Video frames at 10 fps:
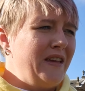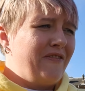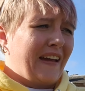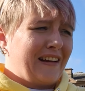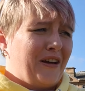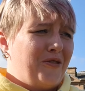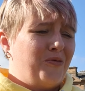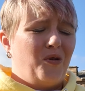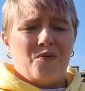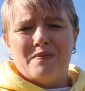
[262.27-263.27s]
figure out
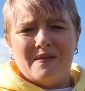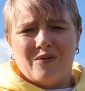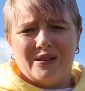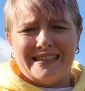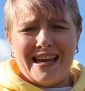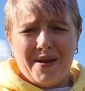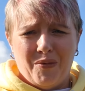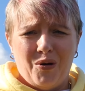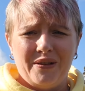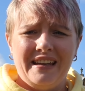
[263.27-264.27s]
what what day I'm
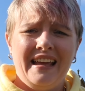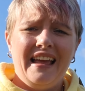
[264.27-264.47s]
on.